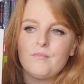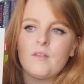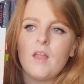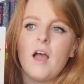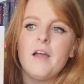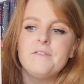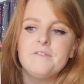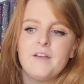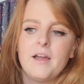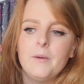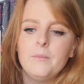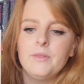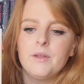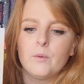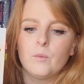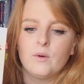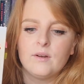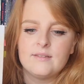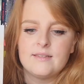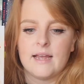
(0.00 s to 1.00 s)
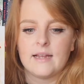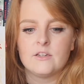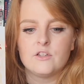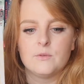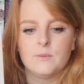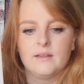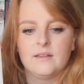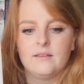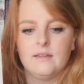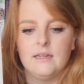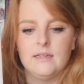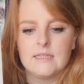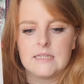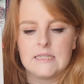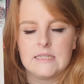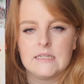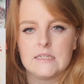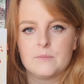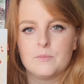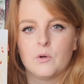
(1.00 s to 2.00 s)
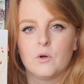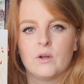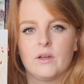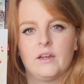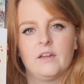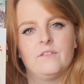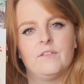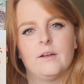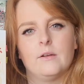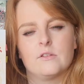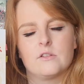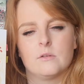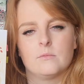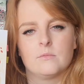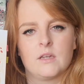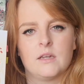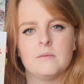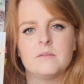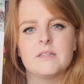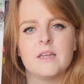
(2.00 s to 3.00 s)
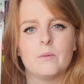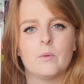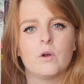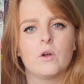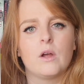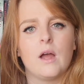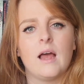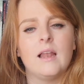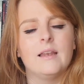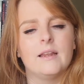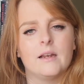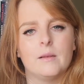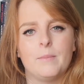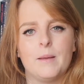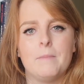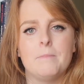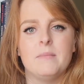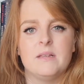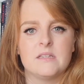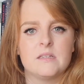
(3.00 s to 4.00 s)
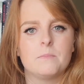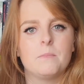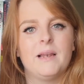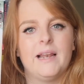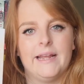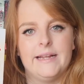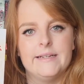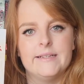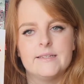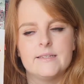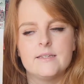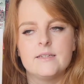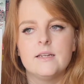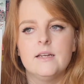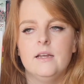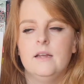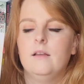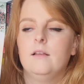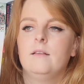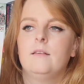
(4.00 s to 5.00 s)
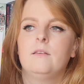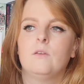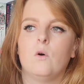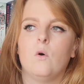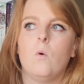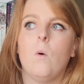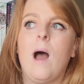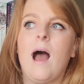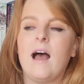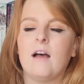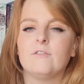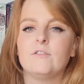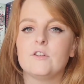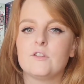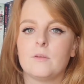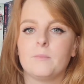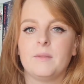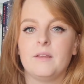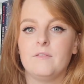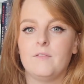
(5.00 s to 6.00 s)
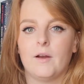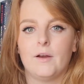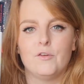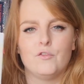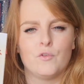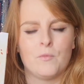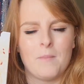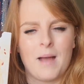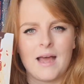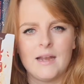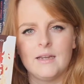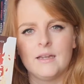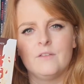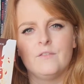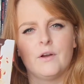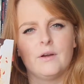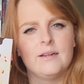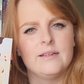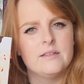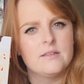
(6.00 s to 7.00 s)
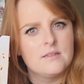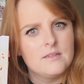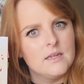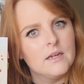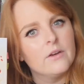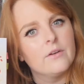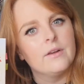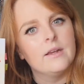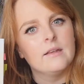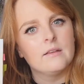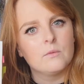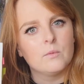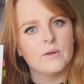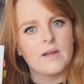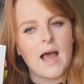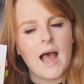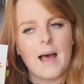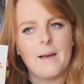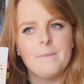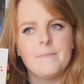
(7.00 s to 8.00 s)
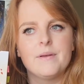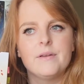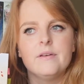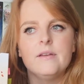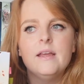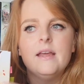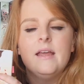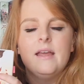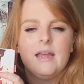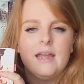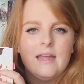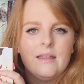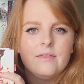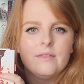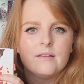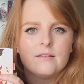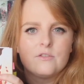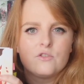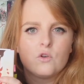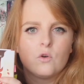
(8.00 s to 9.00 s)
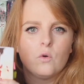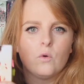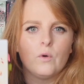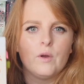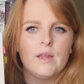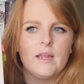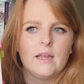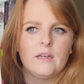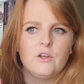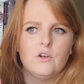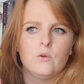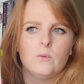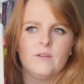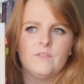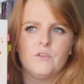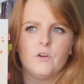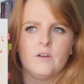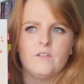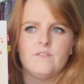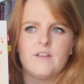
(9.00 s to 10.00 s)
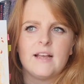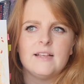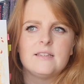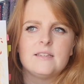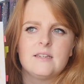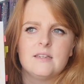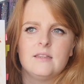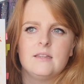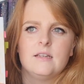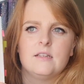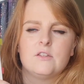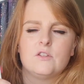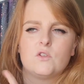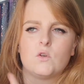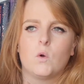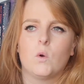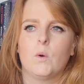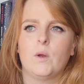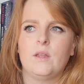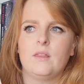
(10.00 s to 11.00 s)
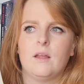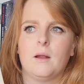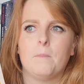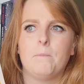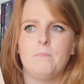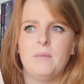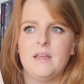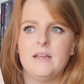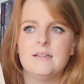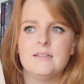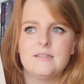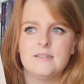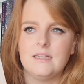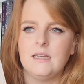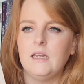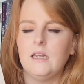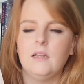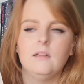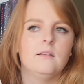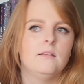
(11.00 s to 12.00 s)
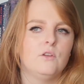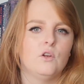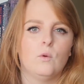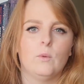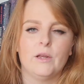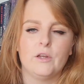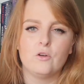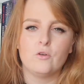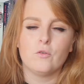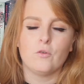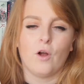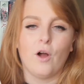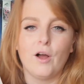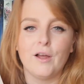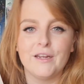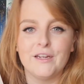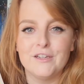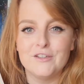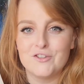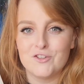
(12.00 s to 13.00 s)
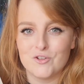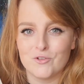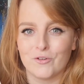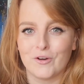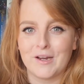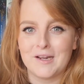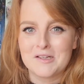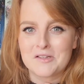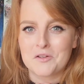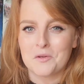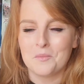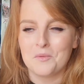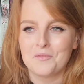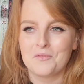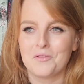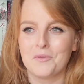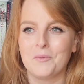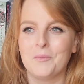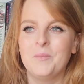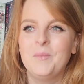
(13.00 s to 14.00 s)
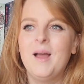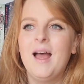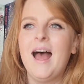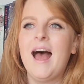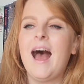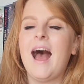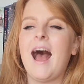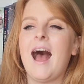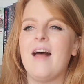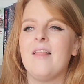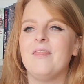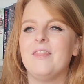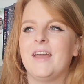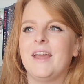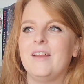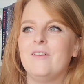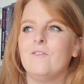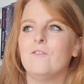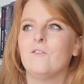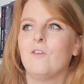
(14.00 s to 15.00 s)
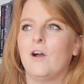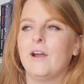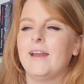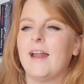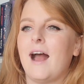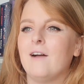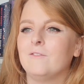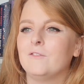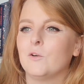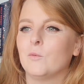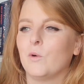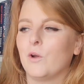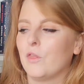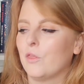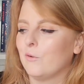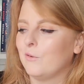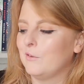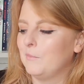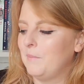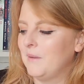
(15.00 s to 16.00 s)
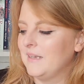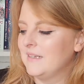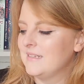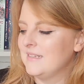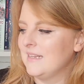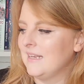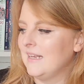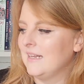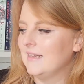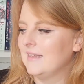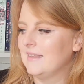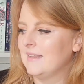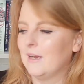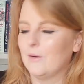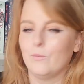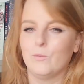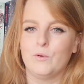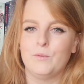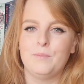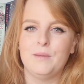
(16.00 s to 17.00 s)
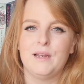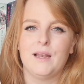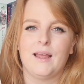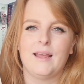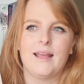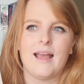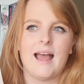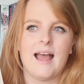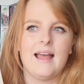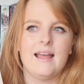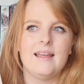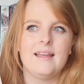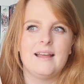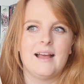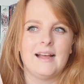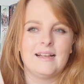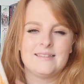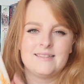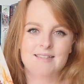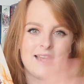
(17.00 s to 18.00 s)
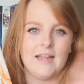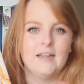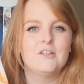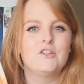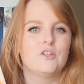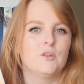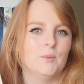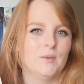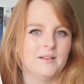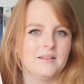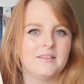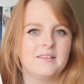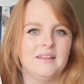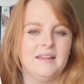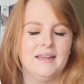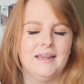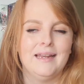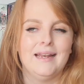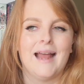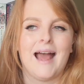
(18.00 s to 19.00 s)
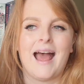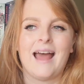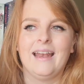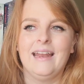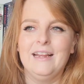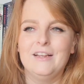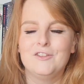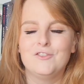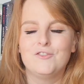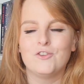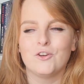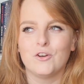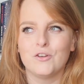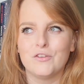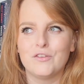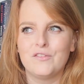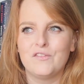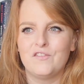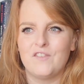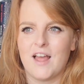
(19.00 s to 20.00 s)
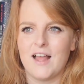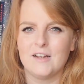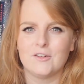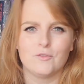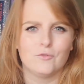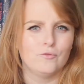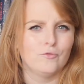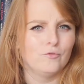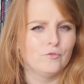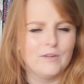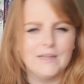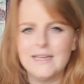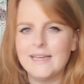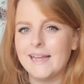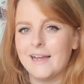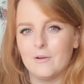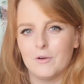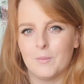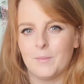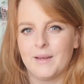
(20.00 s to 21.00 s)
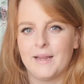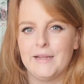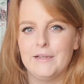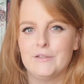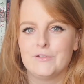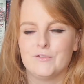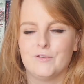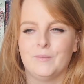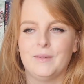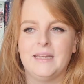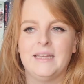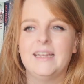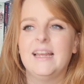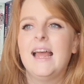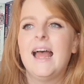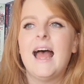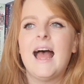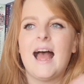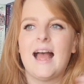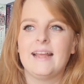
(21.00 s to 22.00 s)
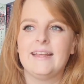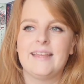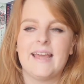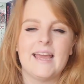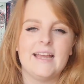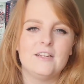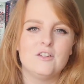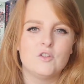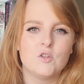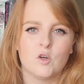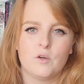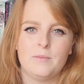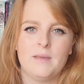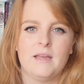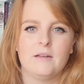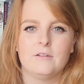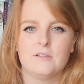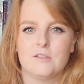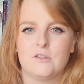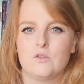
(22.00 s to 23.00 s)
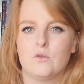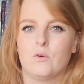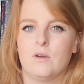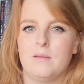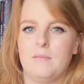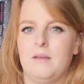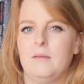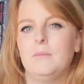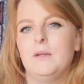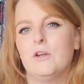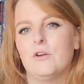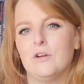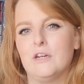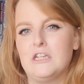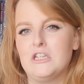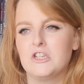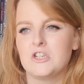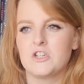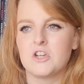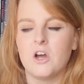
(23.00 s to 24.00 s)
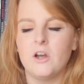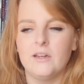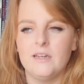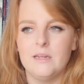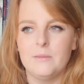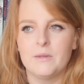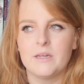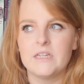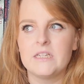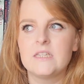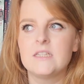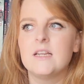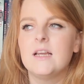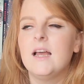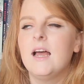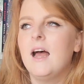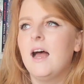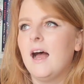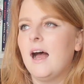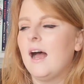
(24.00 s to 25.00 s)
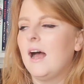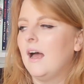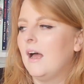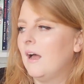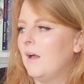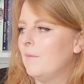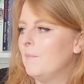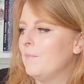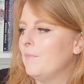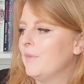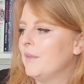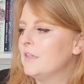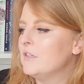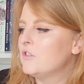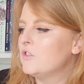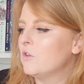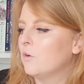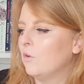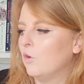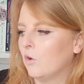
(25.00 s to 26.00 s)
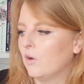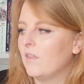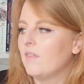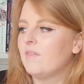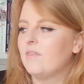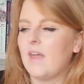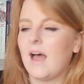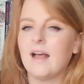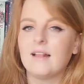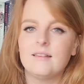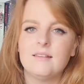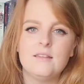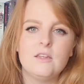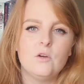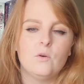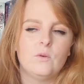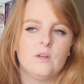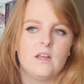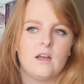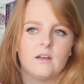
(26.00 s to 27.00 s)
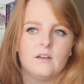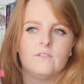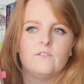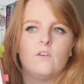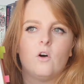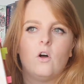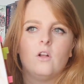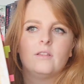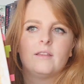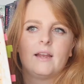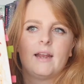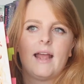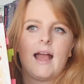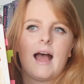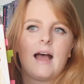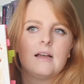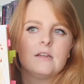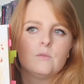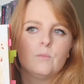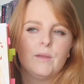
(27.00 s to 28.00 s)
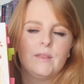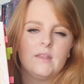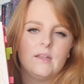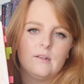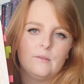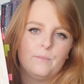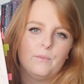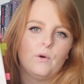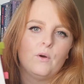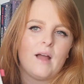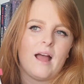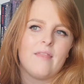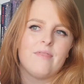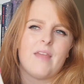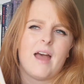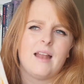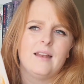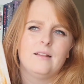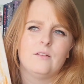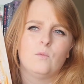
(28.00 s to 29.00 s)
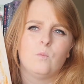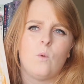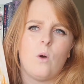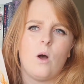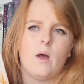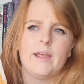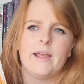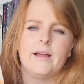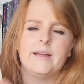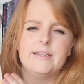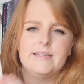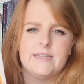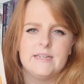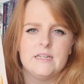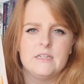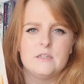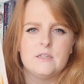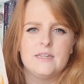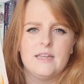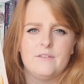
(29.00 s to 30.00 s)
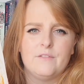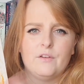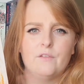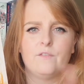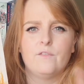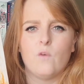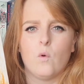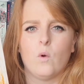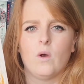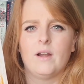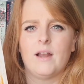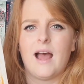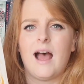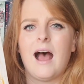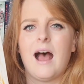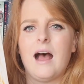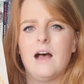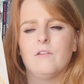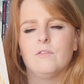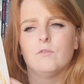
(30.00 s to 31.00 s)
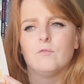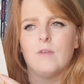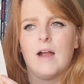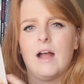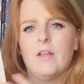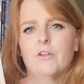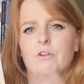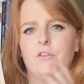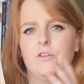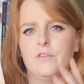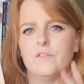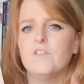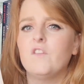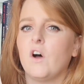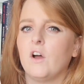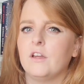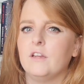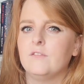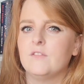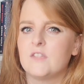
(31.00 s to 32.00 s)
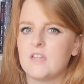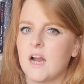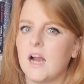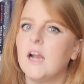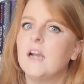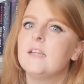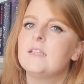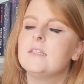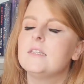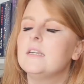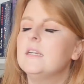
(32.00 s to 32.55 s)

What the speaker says: I found there were sexual scenes in this book, and I found sometimes they were a little bit misplaced. So after something very dramatic, very serious would happen in the story, and you know, if you're invested in this story, they're big scenes. You know, I cried during some of them, and then right after one of those big scenes there would be like a sexual scene, and it just felt really out of place for me. Again, took me out of the story, made me cringe a tiny bit. So look, that's the only kind of fault that I had with this book, and that is why I did give it 4.5 rather than 5 stars.